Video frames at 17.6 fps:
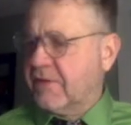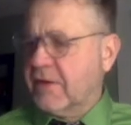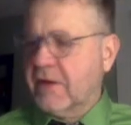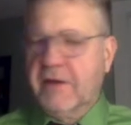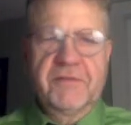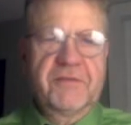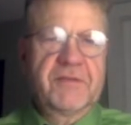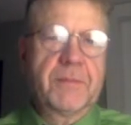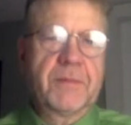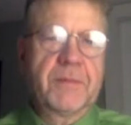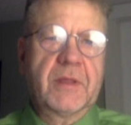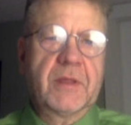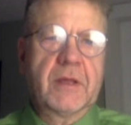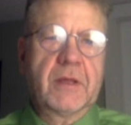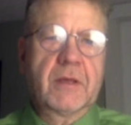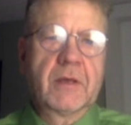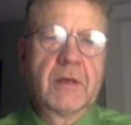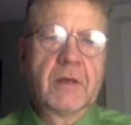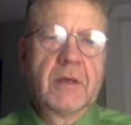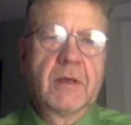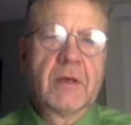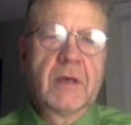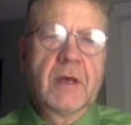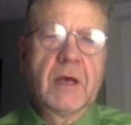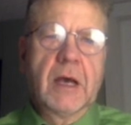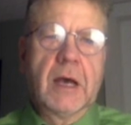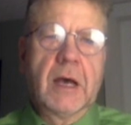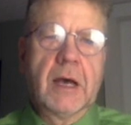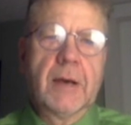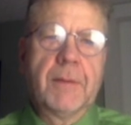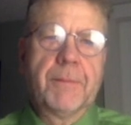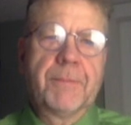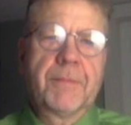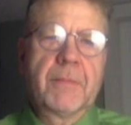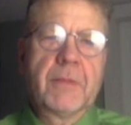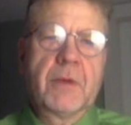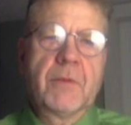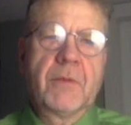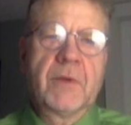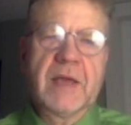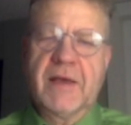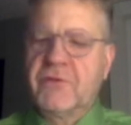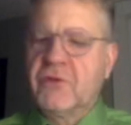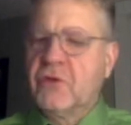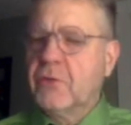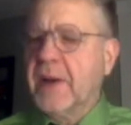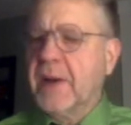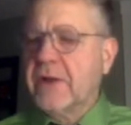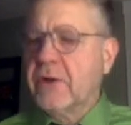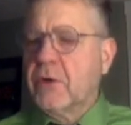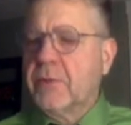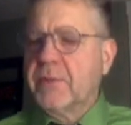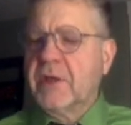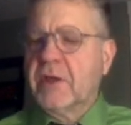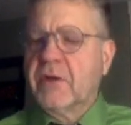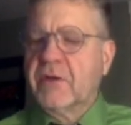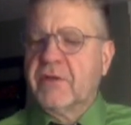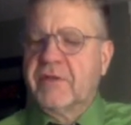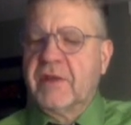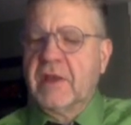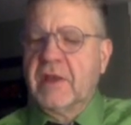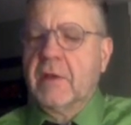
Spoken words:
of something. We have two binomials.